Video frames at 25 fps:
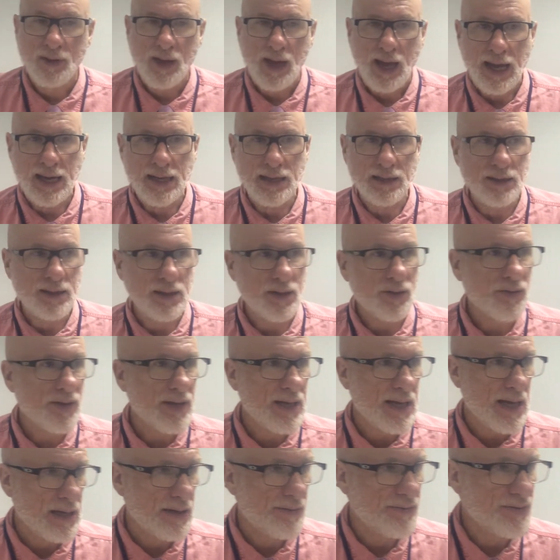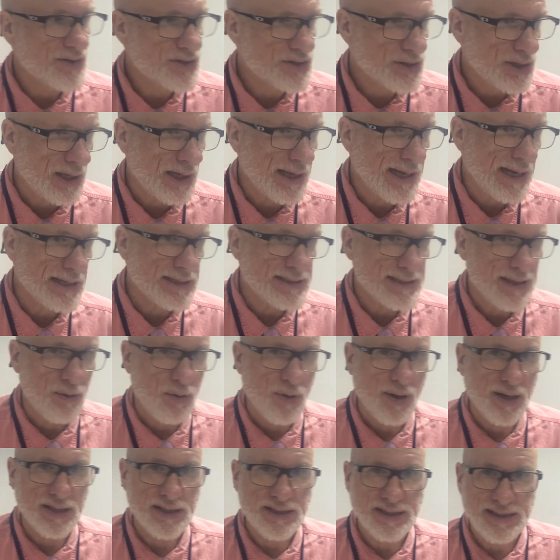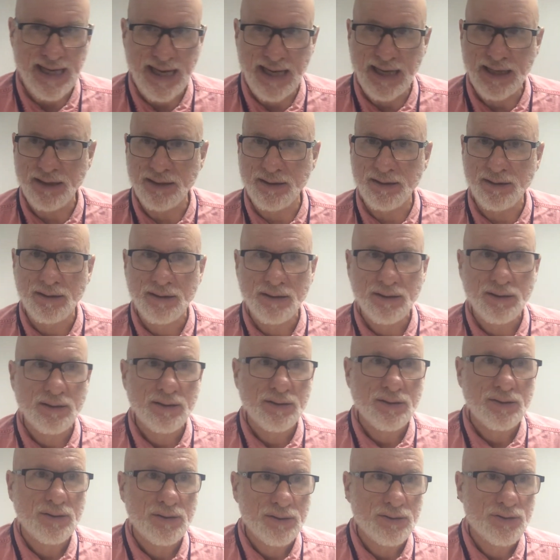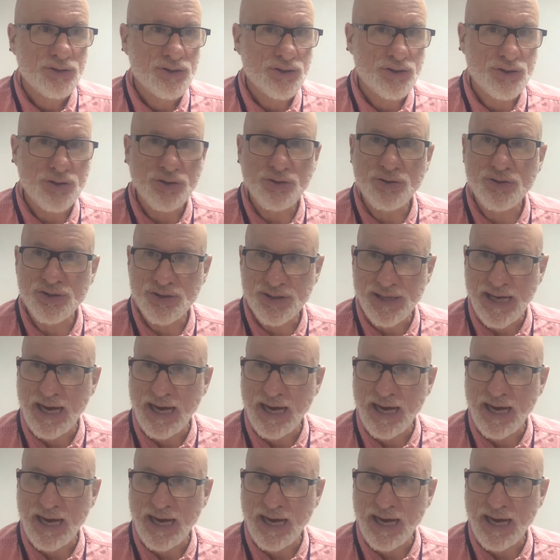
And near the end of this class, I want to send students